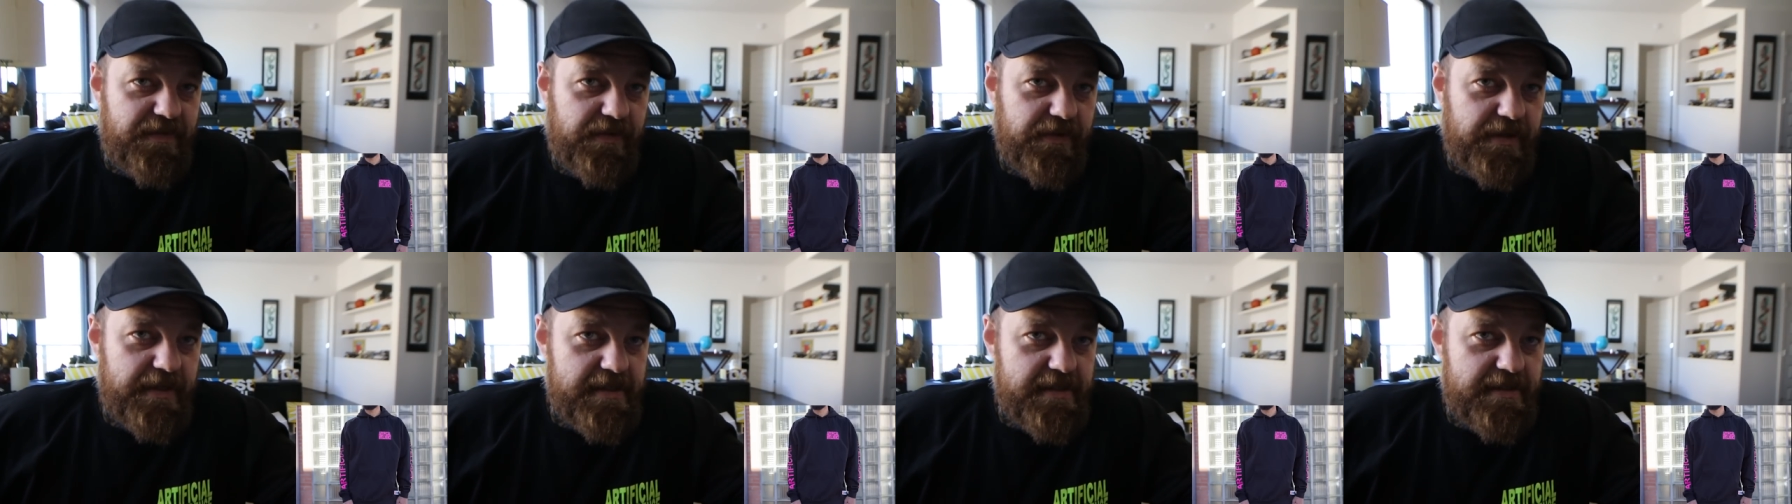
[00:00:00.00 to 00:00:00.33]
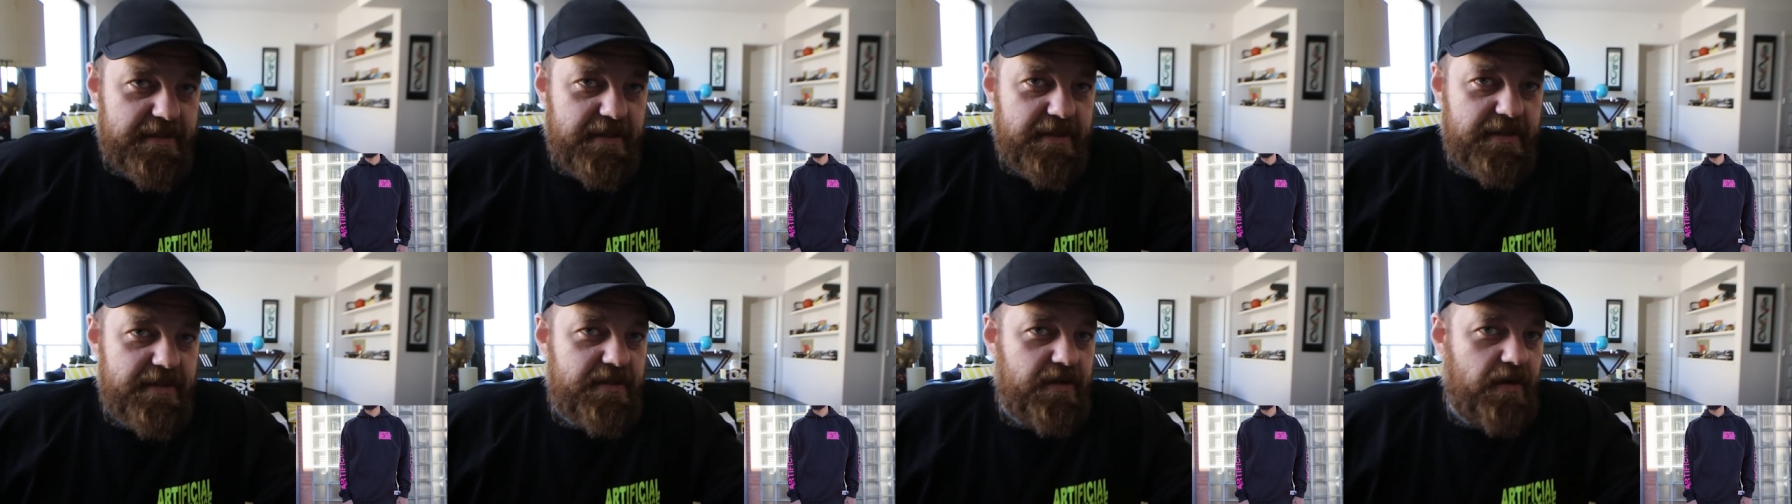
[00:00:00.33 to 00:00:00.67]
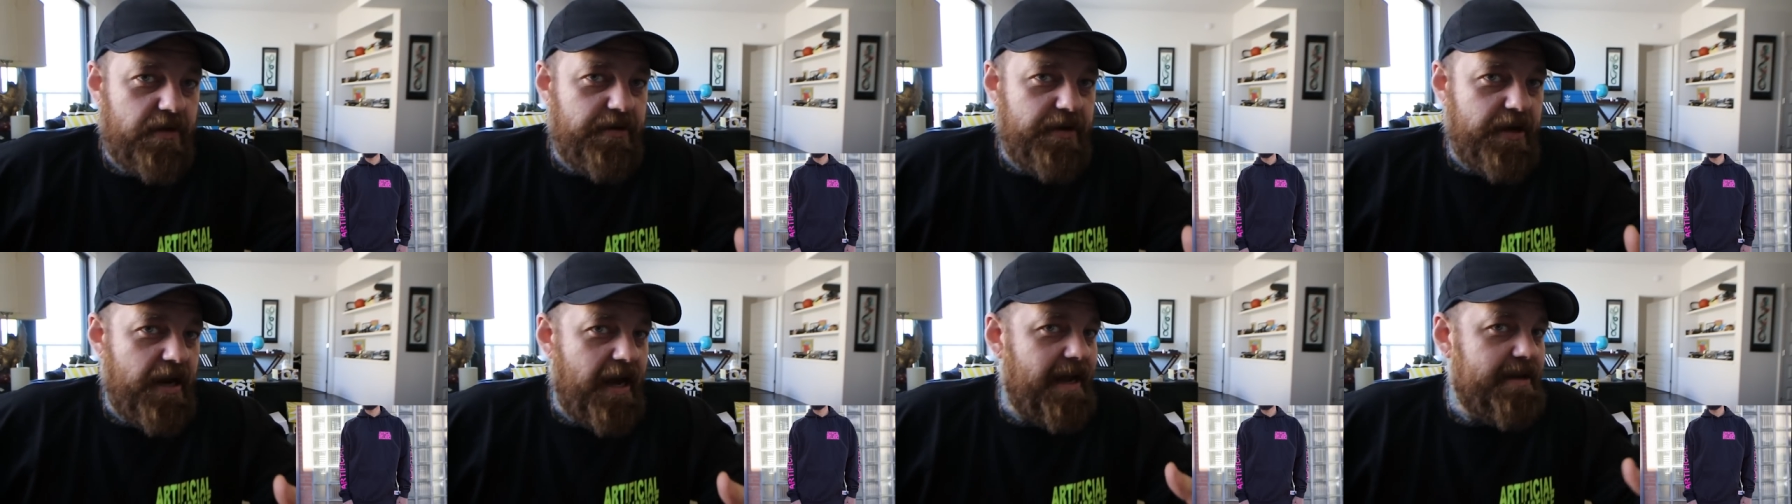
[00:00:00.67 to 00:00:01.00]
for instance,
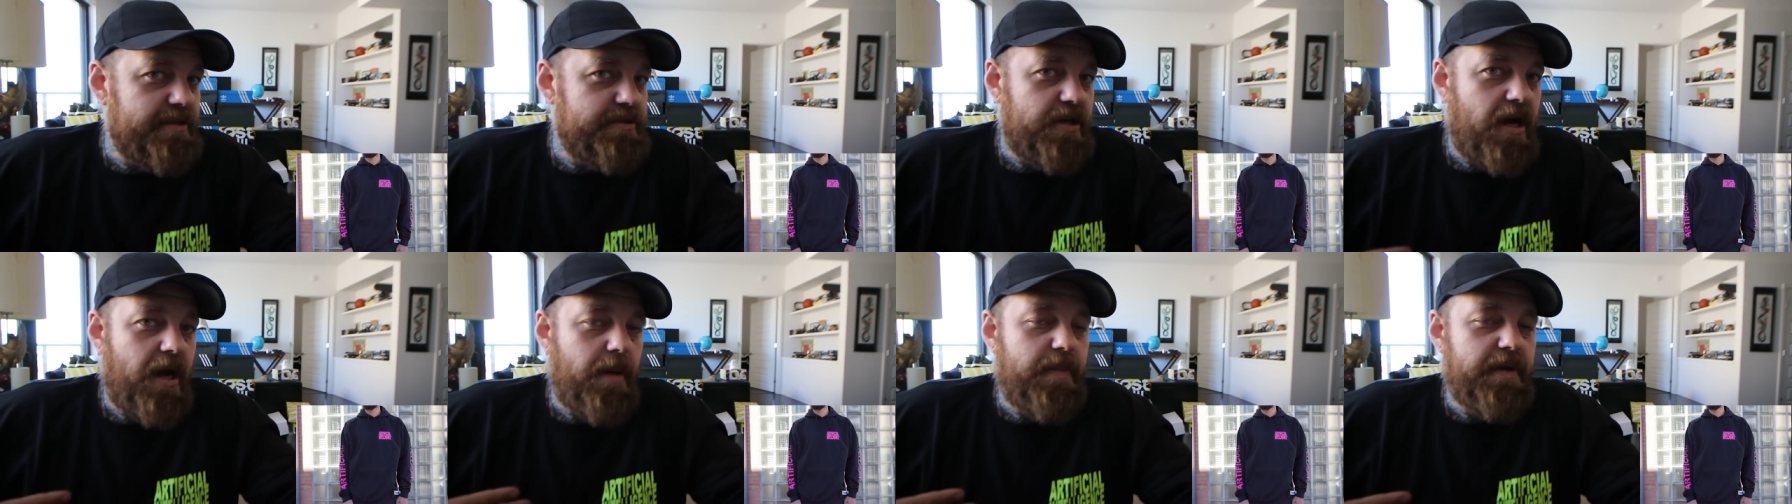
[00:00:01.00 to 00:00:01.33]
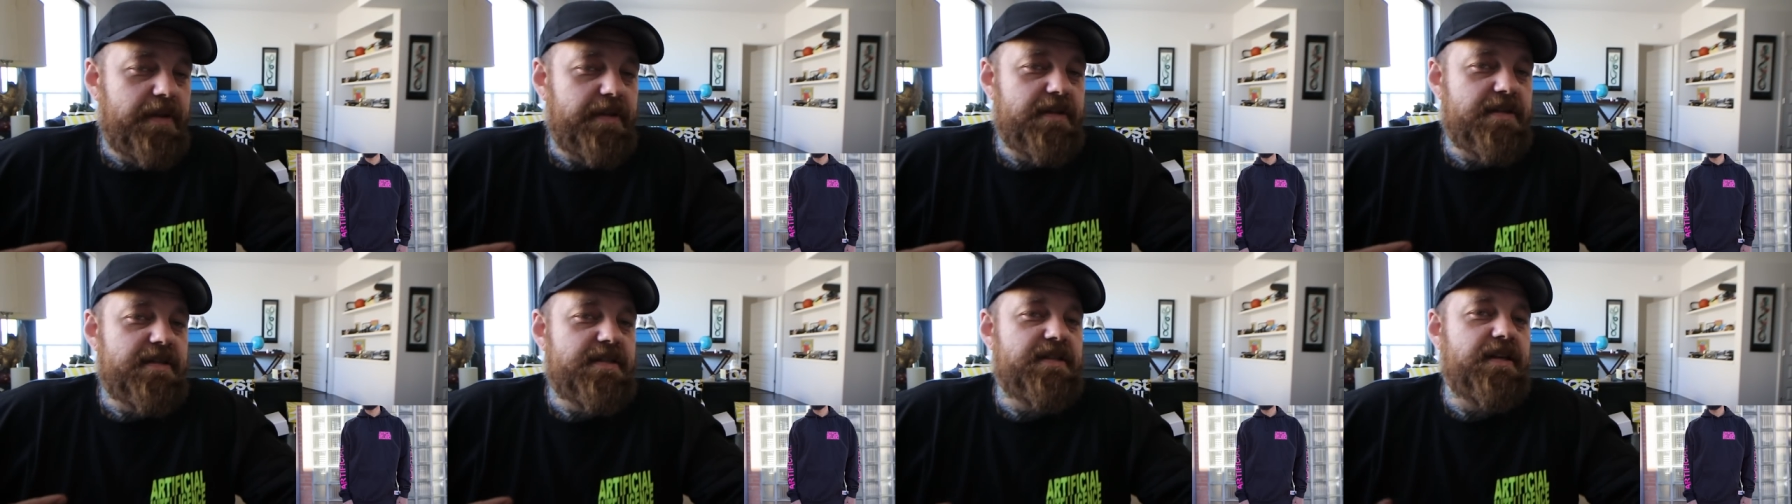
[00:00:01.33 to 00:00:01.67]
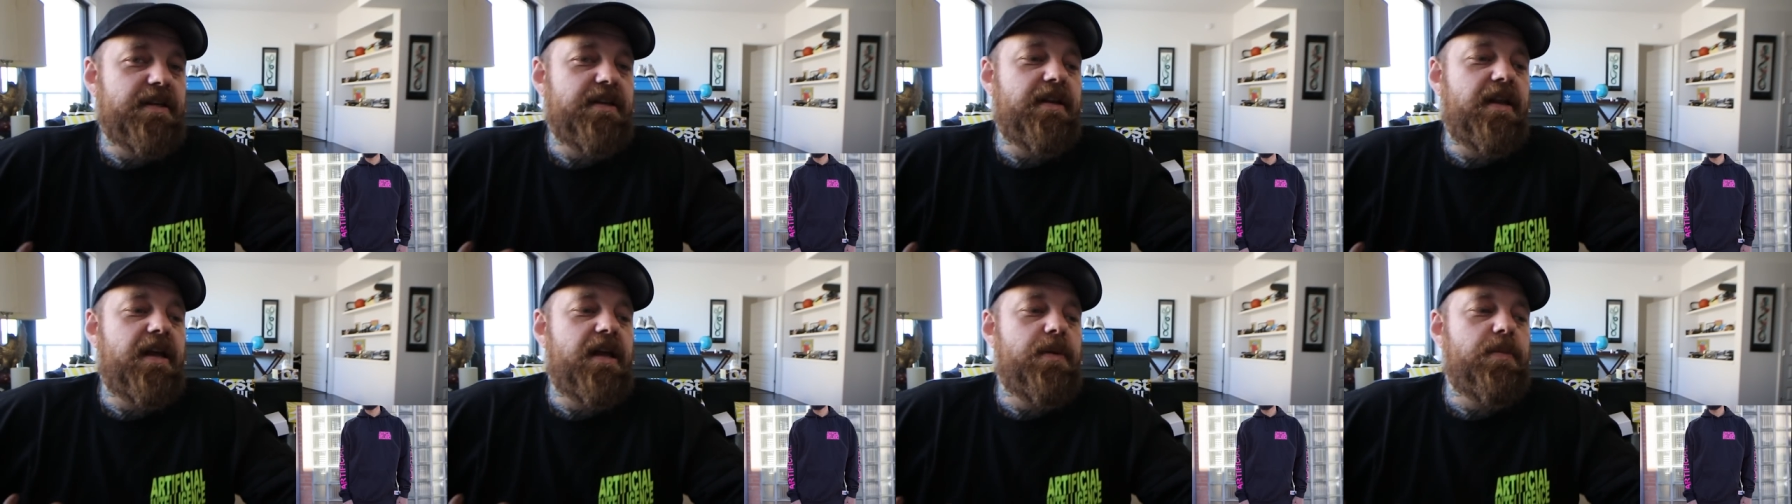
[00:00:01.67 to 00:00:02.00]
are not dropping this
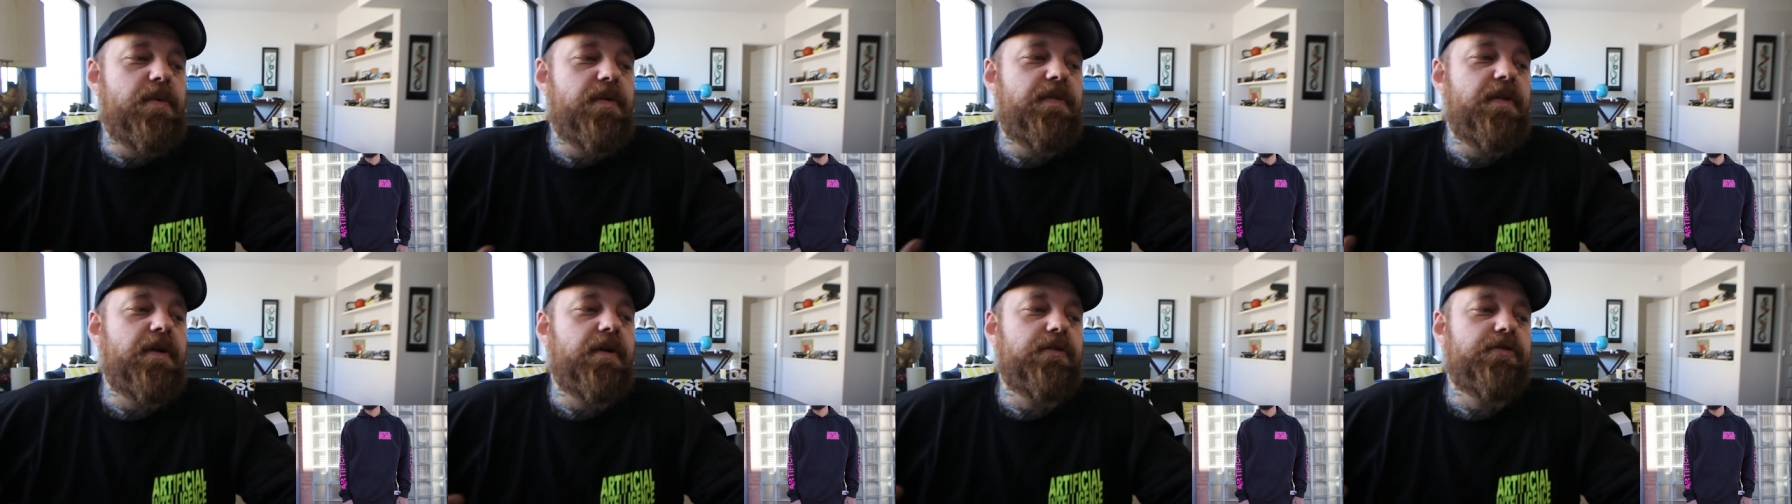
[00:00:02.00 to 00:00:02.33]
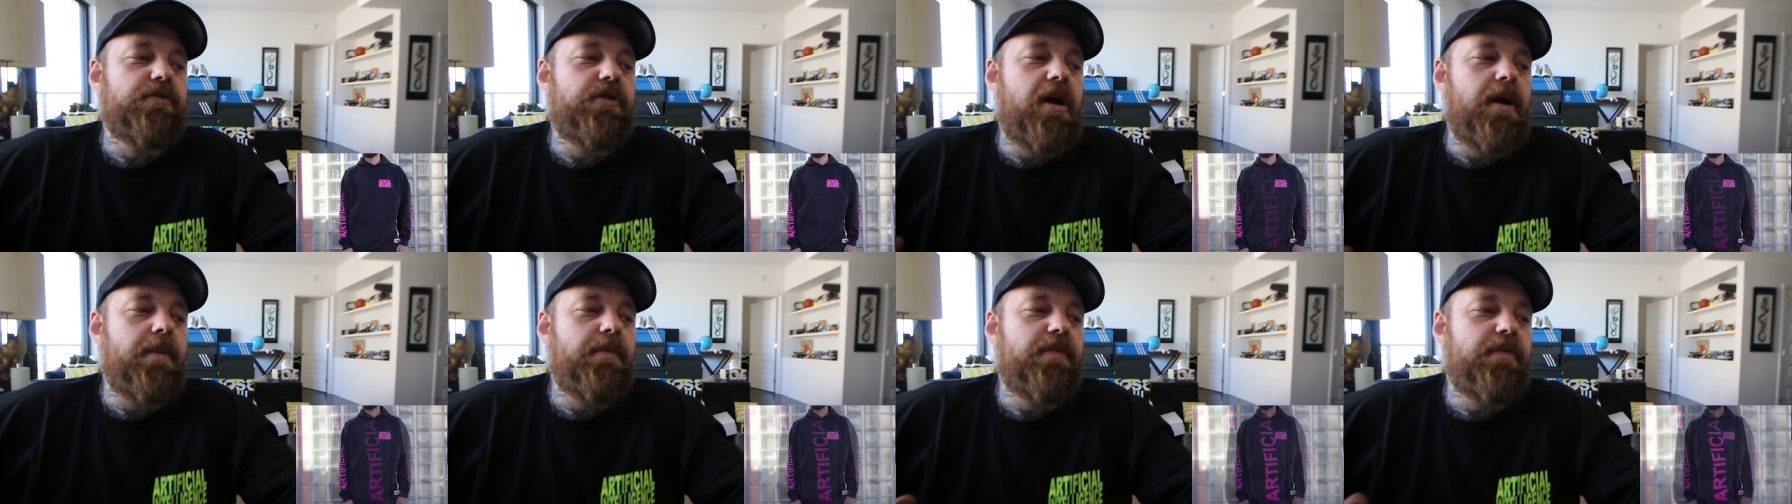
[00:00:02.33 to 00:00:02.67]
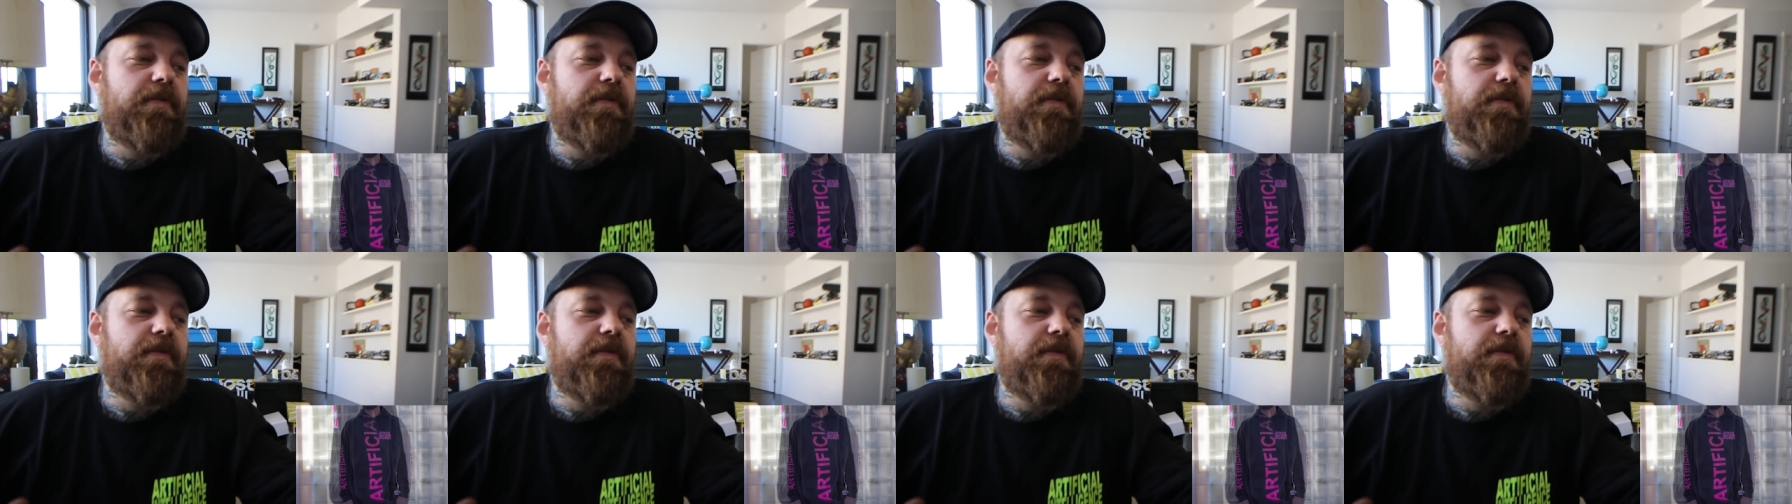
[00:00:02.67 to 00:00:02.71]
Sunday, but they'll drop.